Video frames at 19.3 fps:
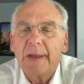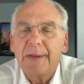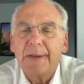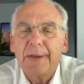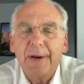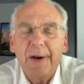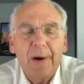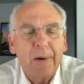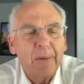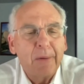
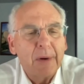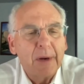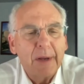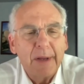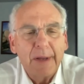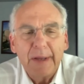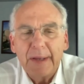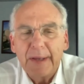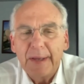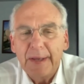know,
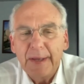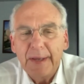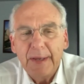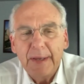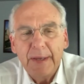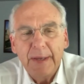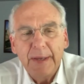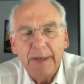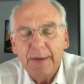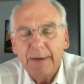
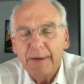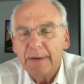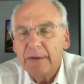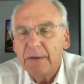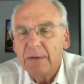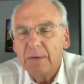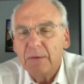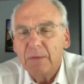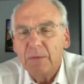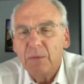he
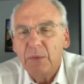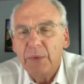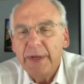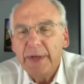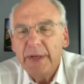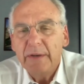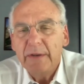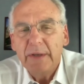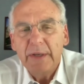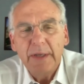
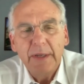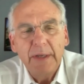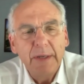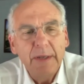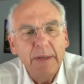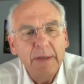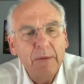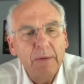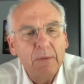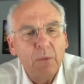
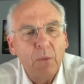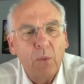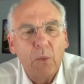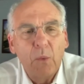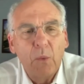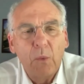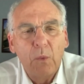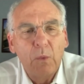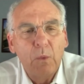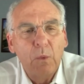really,
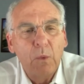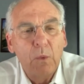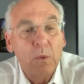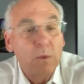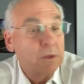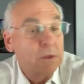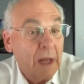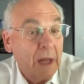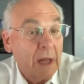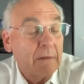
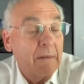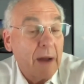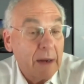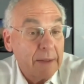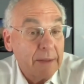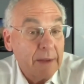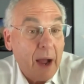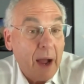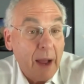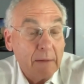there's not a lot
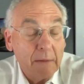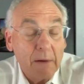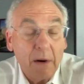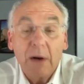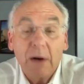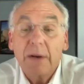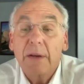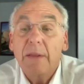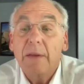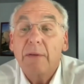of
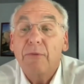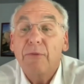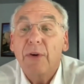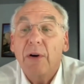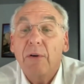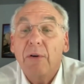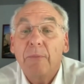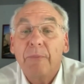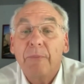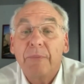dialogue in the
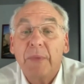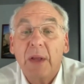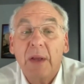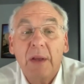film.